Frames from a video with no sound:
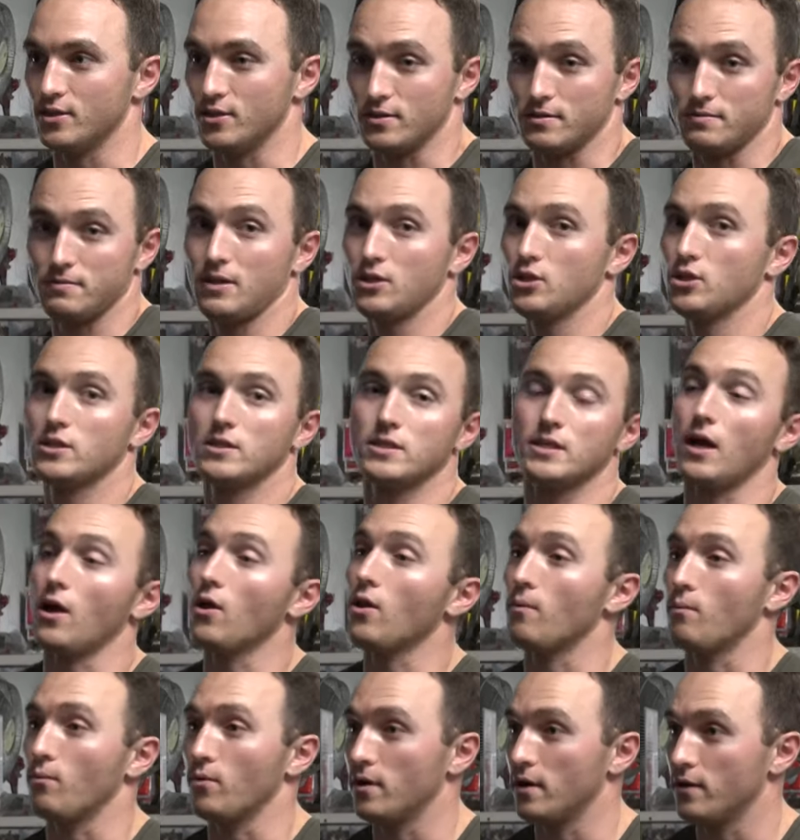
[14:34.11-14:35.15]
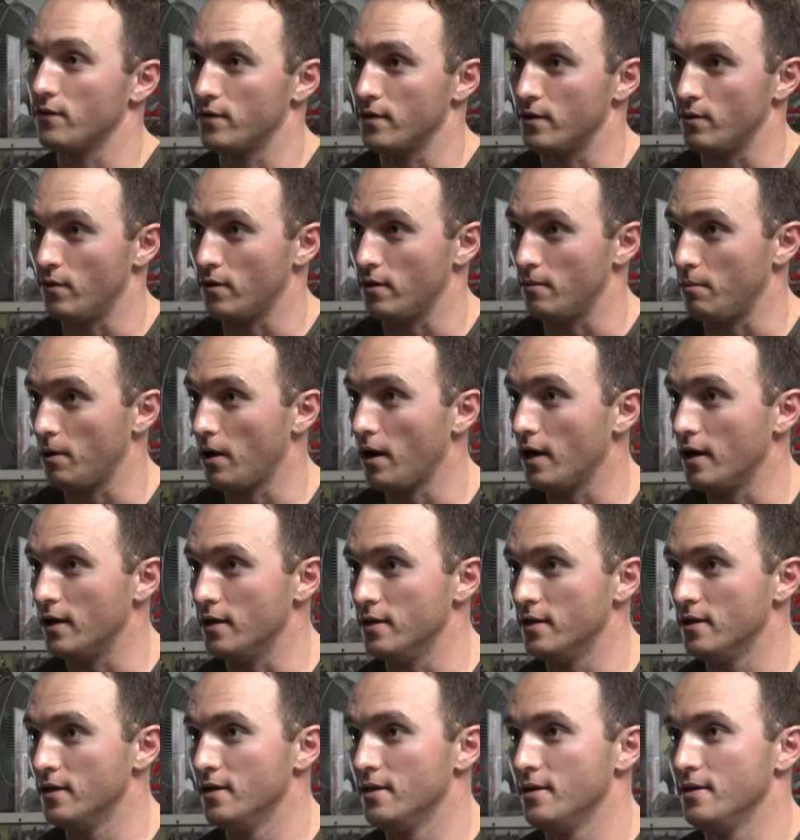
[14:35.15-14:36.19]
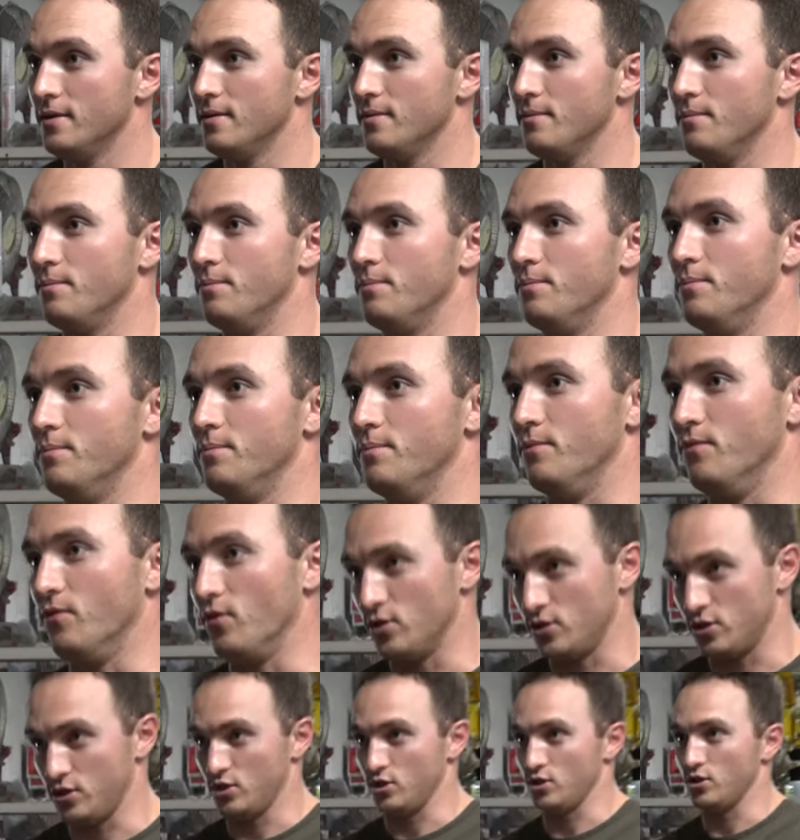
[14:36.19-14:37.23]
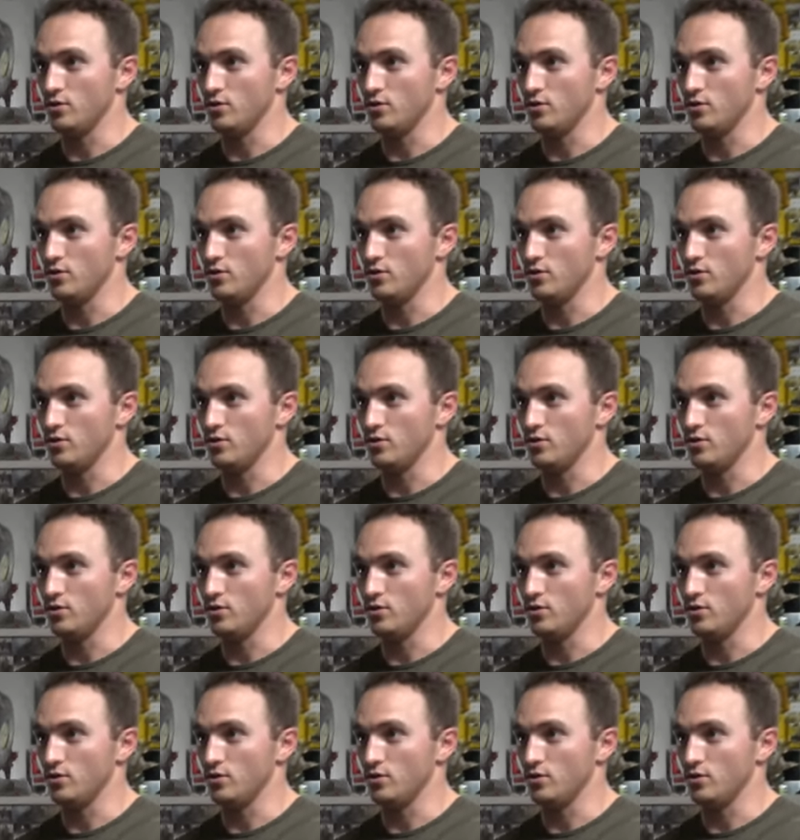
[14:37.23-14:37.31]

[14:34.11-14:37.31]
just they just sell them whatever they want to buy. Versus